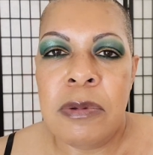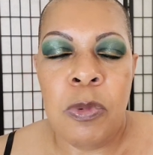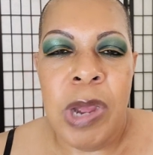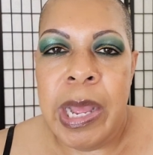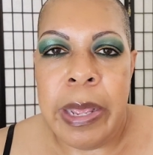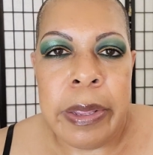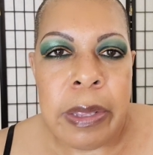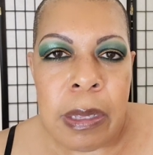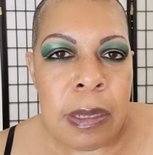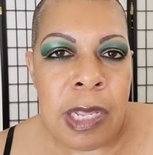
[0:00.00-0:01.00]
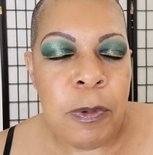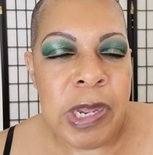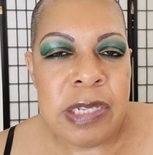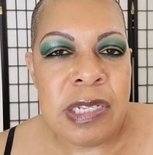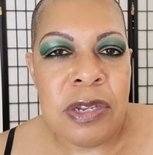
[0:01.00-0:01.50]
Why? Like,
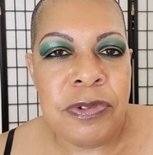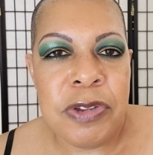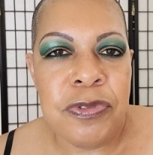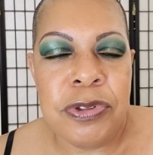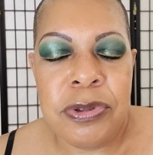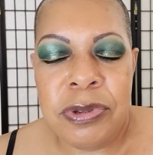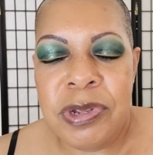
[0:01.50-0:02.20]
why is that great for you?